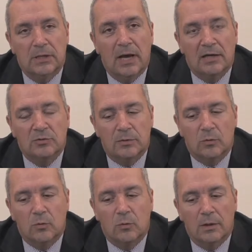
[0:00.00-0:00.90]
As with
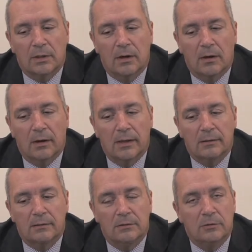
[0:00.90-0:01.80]
all work at height,
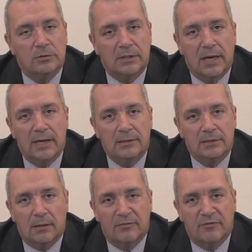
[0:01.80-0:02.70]
using any
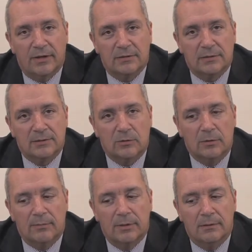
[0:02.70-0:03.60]
type of access
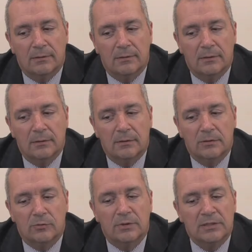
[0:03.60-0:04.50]
equipment,
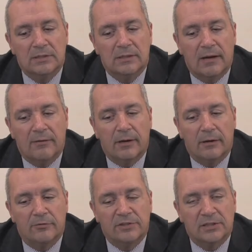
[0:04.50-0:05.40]
you will need to carry out a
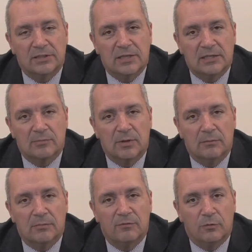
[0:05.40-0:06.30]
risk
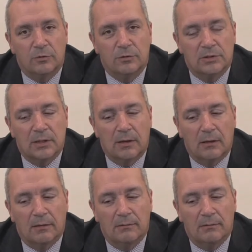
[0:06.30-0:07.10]
assessment before you start.